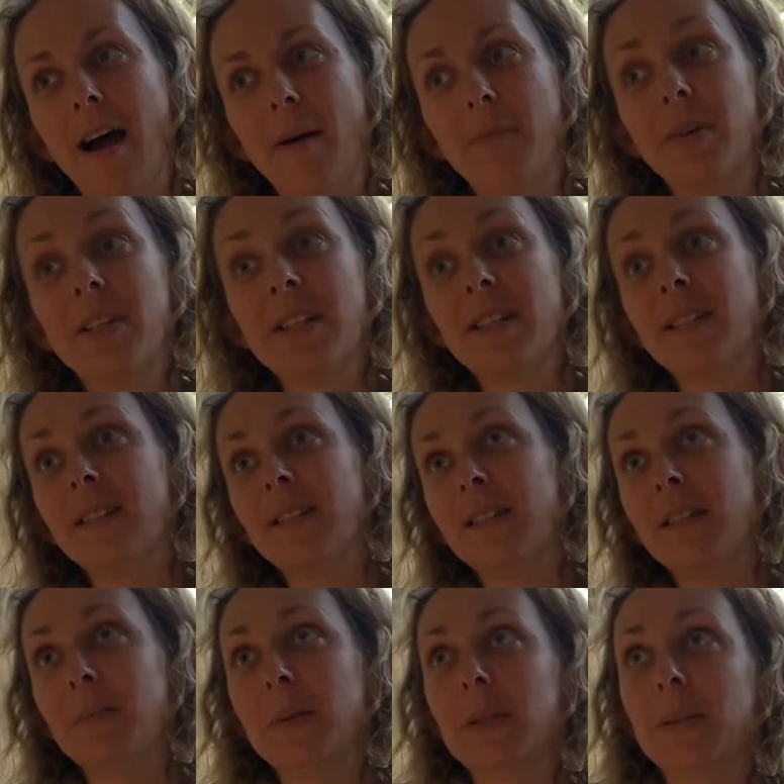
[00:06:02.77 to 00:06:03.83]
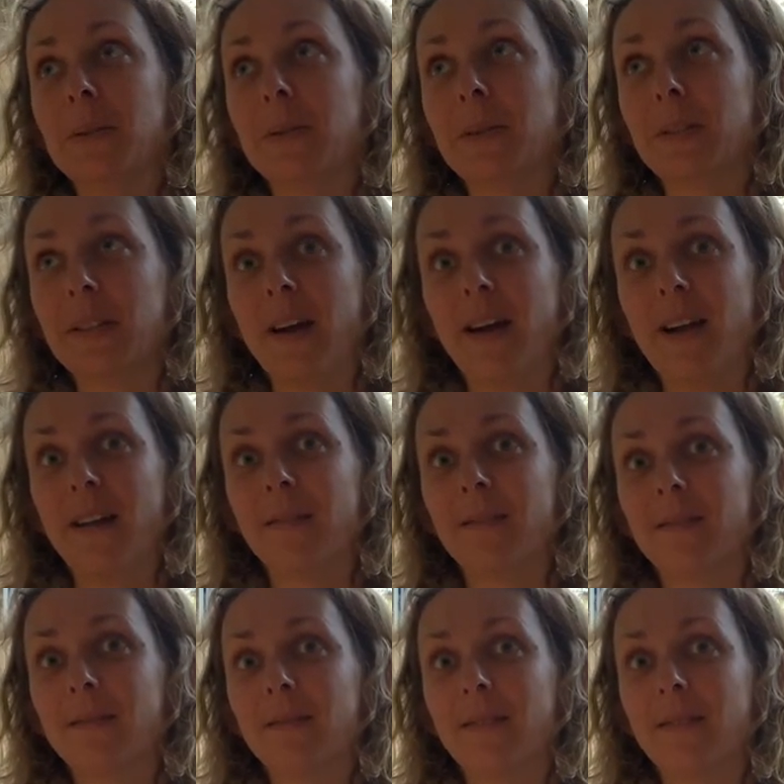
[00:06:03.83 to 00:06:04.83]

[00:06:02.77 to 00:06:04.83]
which isn't a typical design,